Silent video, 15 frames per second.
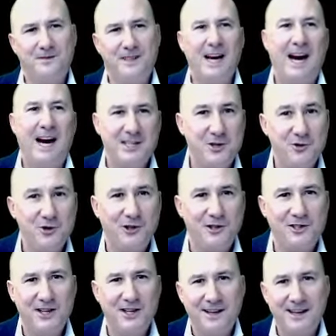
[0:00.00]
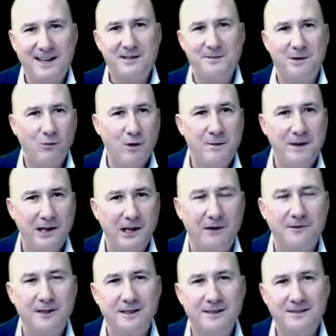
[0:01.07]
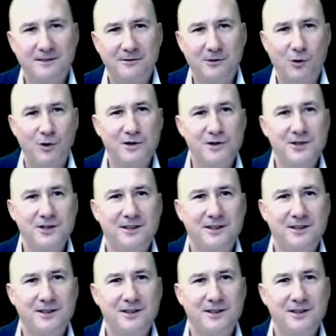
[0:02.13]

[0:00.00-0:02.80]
Guys usually say that to me. Women love it, of course.